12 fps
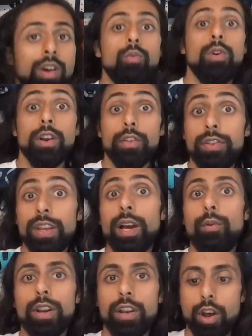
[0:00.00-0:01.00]
One other thing I
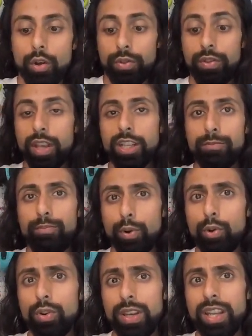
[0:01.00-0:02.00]
want to note, this
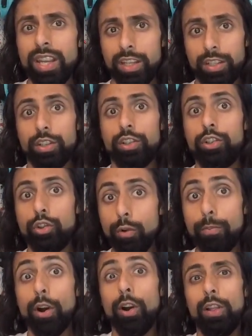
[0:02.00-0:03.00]
boot is
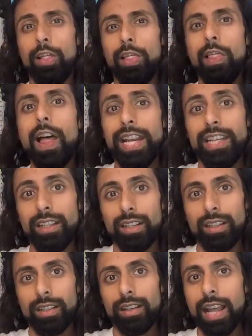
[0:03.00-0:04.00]
super light.
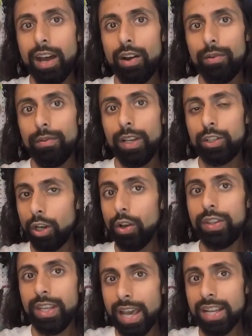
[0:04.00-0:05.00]
Now, it's called
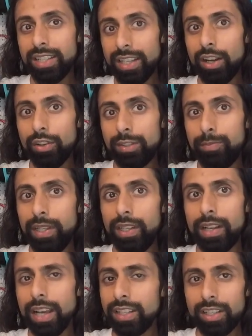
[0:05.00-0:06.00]
the SL
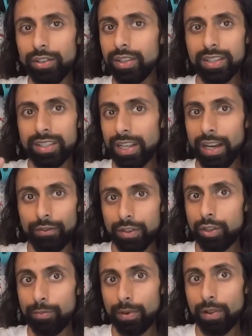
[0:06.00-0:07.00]
Speed. SL doesn't stand for
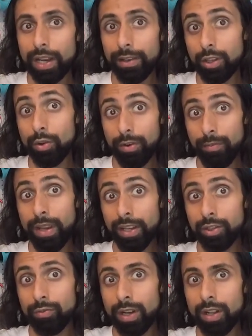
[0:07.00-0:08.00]
super light, though it may
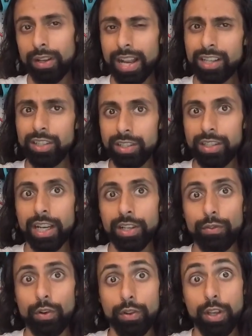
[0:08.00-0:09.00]
as well. It actually stands
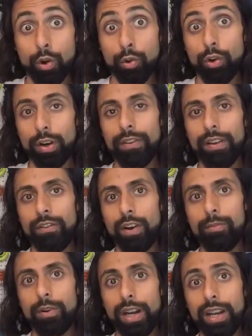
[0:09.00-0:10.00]
for the owner of FR
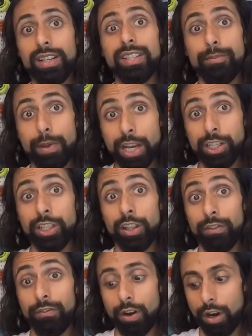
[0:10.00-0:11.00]
brand, Sebastian
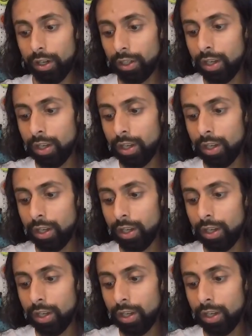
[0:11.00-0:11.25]
Lafargue.